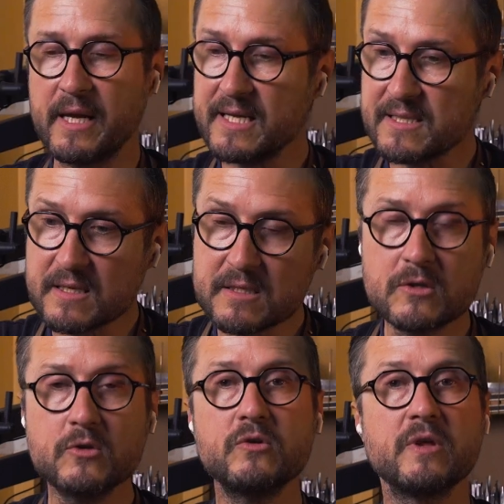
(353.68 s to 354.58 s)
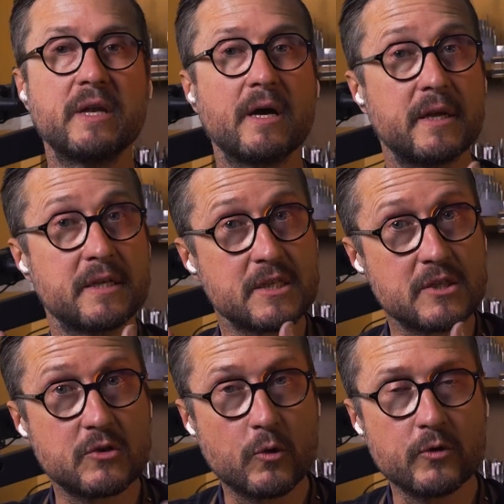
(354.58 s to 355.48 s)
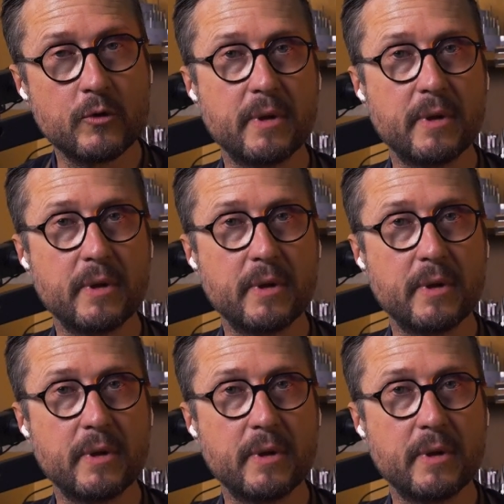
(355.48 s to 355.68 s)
and as I do that I distort the